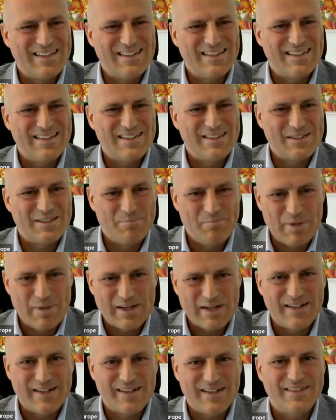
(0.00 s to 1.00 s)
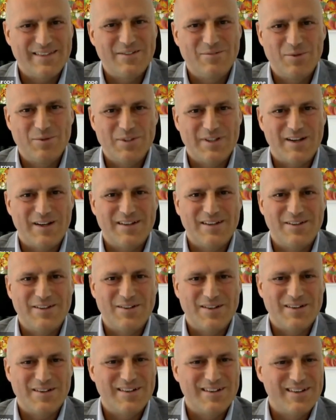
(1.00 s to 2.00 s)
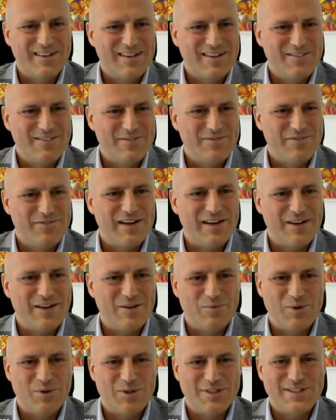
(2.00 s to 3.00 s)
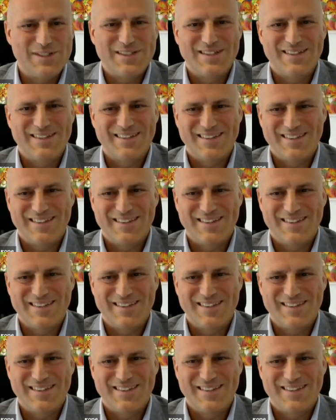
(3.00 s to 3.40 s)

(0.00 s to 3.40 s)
And Bernard, what are your final words?